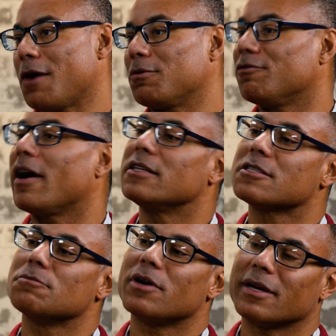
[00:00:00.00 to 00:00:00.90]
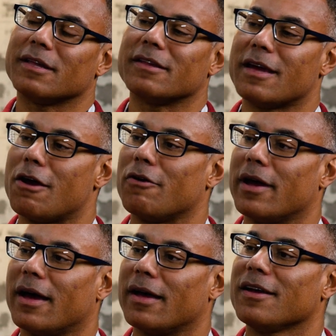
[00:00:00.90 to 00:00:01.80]
I would find somebody in the
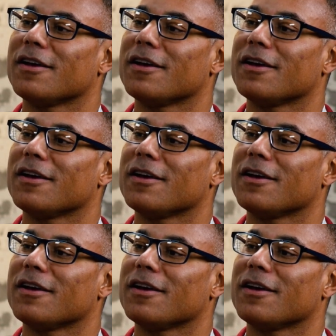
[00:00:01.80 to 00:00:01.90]
area